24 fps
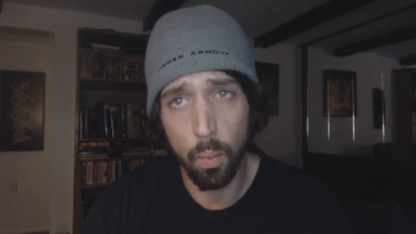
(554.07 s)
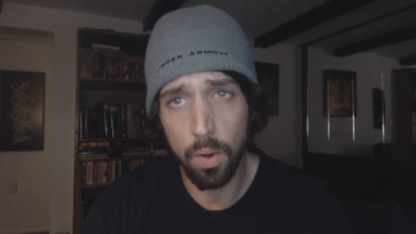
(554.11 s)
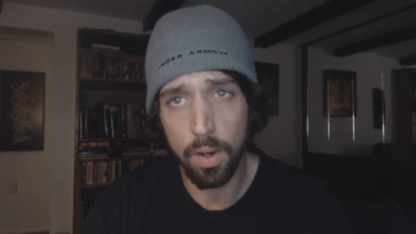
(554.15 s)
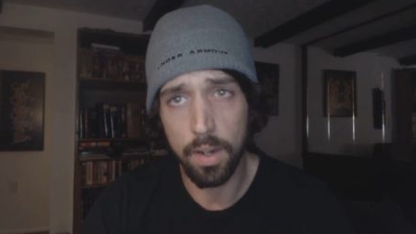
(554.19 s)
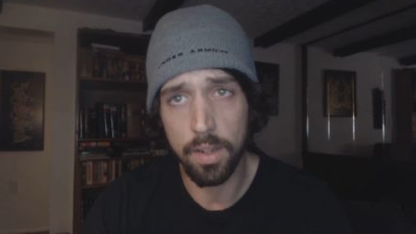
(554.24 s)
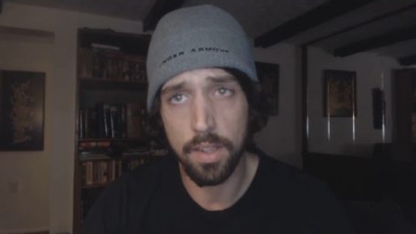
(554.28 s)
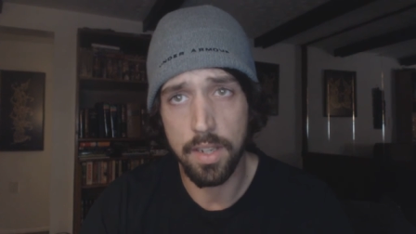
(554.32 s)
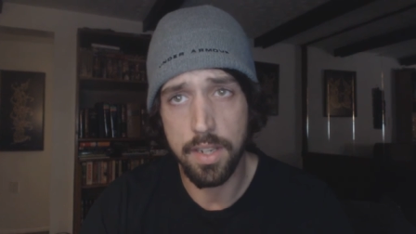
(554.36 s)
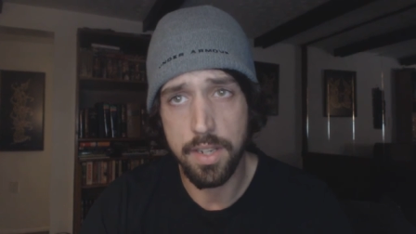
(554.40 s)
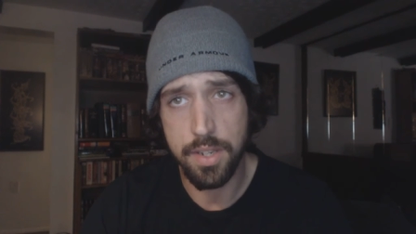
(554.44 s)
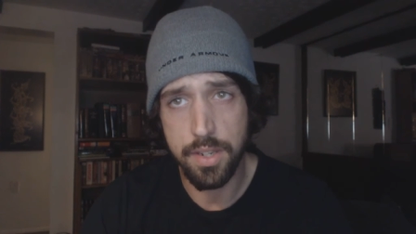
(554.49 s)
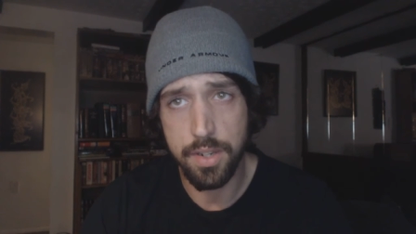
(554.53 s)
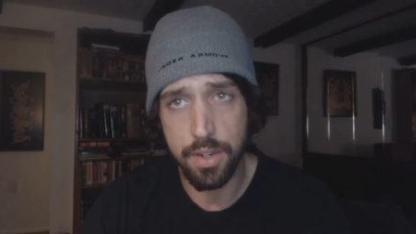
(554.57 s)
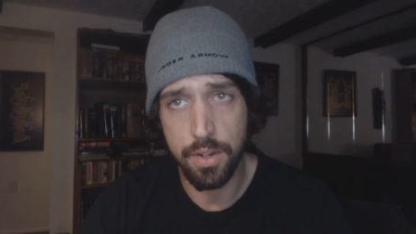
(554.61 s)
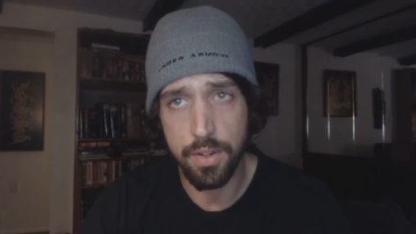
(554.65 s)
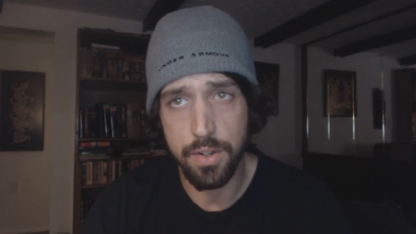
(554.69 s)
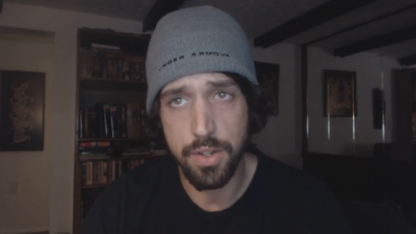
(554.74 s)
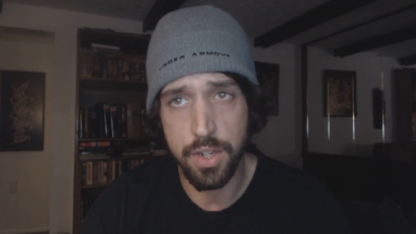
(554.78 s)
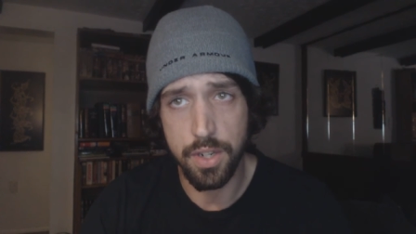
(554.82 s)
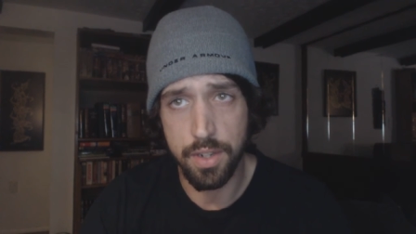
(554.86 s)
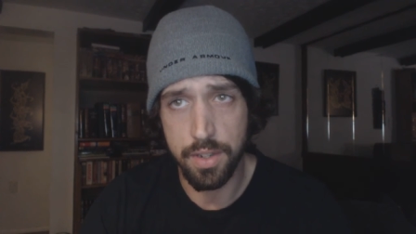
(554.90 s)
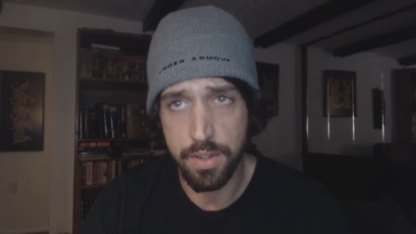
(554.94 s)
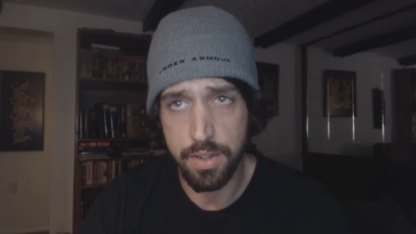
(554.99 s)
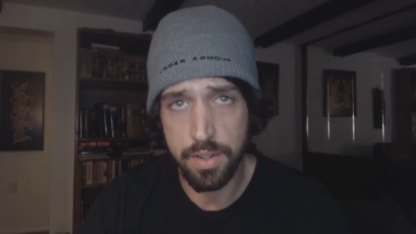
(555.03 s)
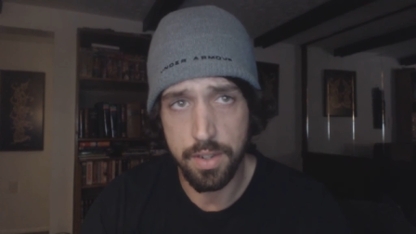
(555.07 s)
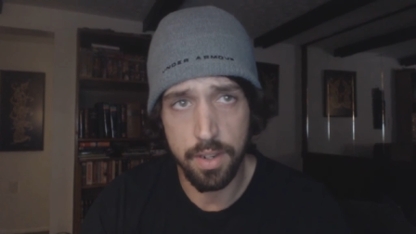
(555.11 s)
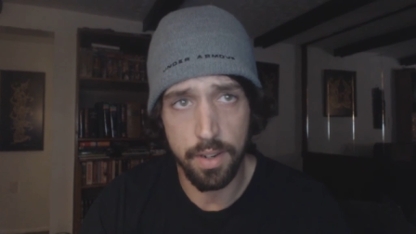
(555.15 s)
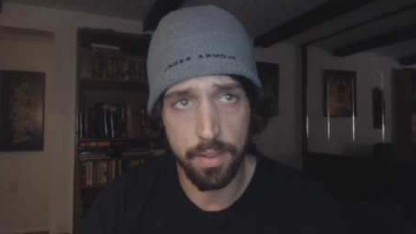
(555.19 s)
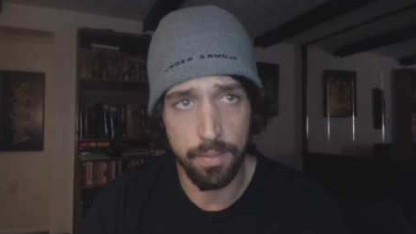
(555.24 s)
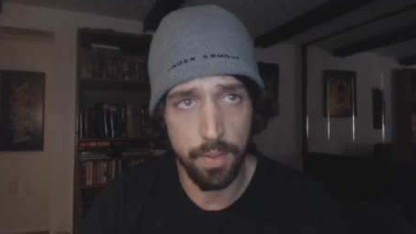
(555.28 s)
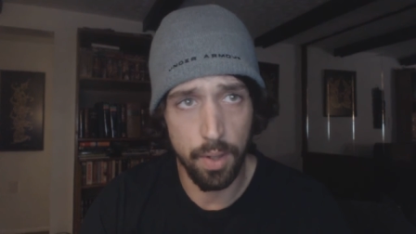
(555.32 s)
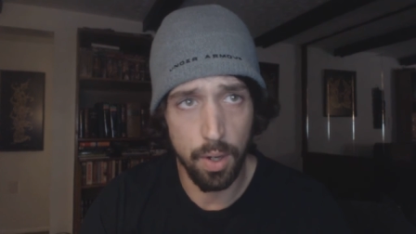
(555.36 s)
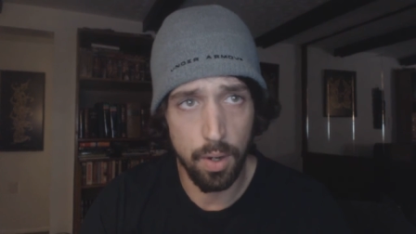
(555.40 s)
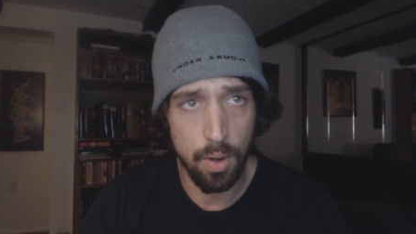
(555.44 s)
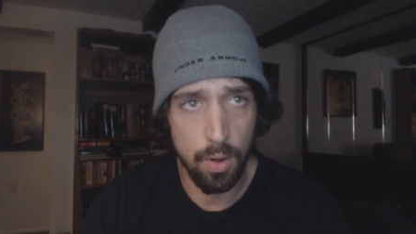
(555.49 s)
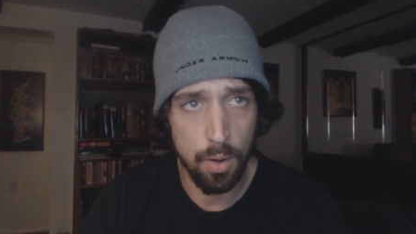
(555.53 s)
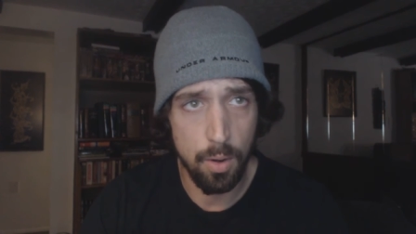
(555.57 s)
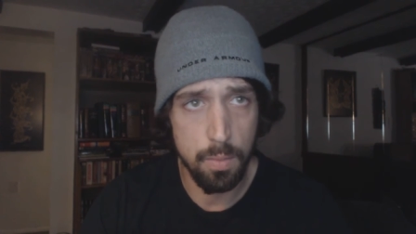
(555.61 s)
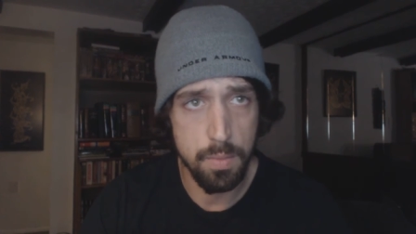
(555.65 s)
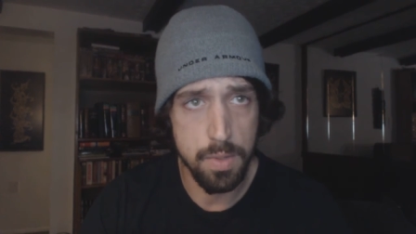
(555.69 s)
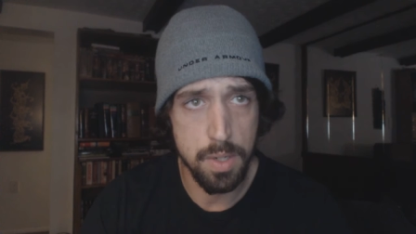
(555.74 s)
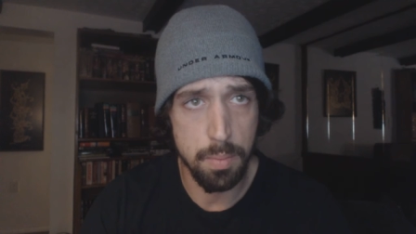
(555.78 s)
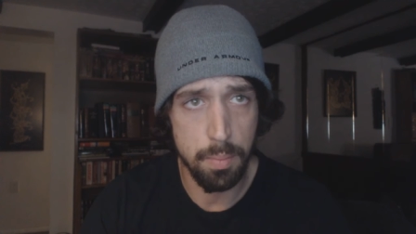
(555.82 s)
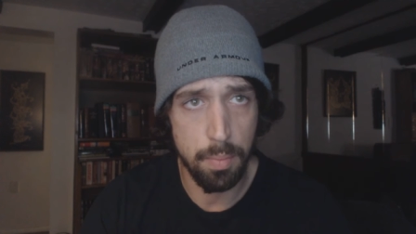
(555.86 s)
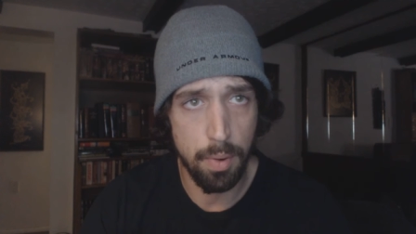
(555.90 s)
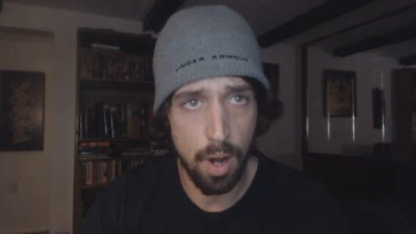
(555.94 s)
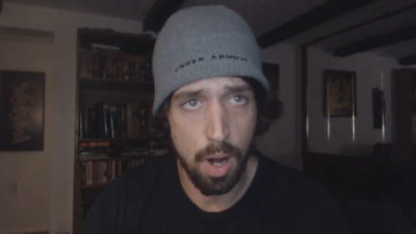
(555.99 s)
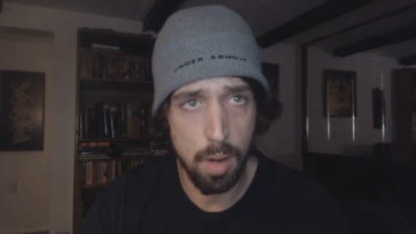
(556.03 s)
warrantless searches of the
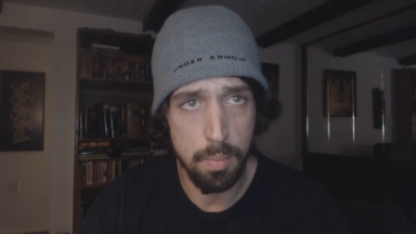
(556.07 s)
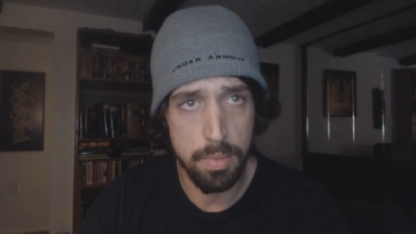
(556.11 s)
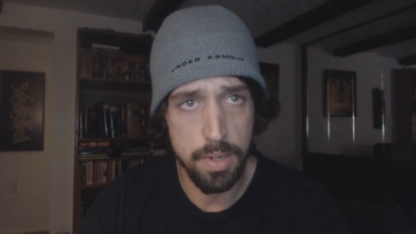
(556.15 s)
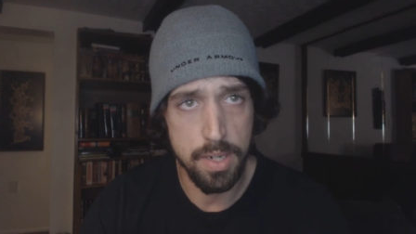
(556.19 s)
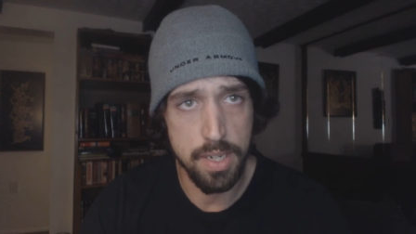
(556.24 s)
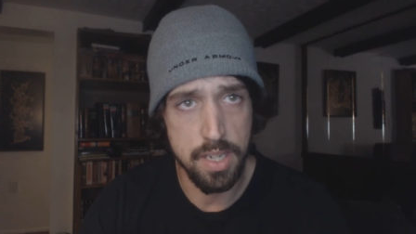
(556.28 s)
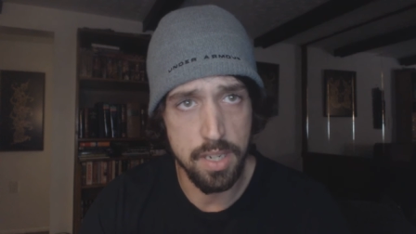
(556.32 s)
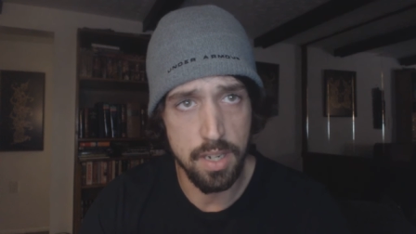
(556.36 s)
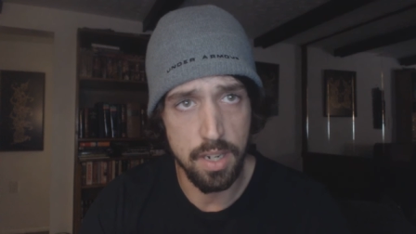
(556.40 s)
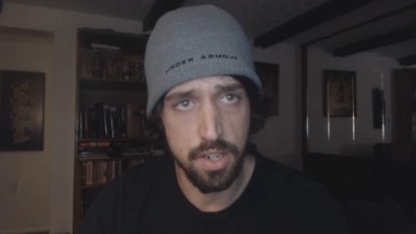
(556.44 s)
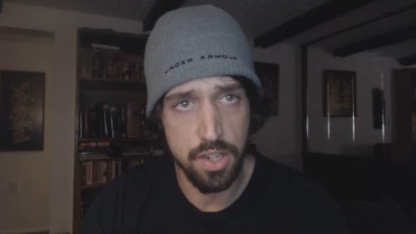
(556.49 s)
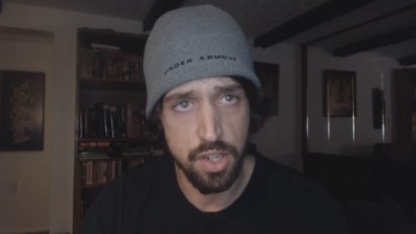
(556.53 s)
homes and properties